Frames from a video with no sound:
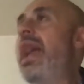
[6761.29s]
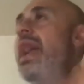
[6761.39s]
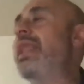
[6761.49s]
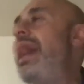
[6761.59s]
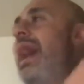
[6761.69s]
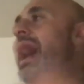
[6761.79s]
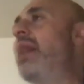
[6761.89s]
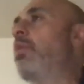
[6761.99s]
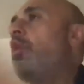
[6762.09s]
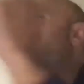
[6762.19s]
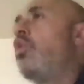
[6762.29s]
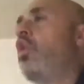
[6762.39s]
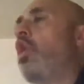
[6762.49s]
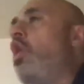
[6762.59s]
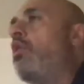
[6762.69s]
and I will
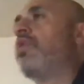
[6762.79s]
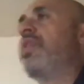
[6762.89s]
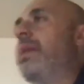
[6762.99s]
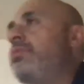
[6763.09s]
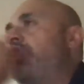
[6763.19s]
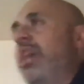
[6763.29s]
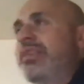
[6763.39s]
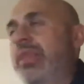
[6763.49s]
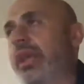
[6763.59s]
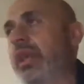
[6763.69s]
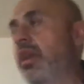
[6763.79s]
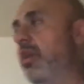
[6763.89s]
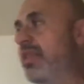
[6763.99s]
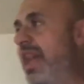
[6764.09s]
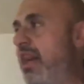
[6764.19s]
rule over them justly,
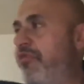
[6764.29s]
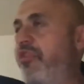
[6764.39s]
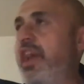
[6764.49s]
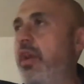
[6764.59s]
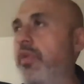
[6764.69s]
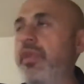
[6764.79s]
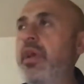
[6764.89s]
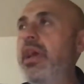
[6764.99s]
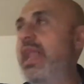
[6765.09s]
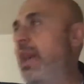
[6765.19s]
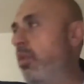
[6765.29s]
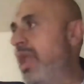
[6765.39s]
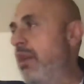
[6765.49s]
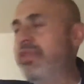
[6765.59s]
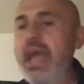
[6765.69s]
because they have failed, and I
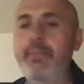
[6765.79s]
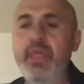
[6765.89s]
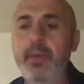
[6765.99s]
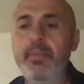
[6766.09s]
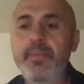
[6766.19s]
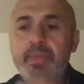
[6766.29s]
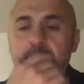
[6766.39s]
will now damn them.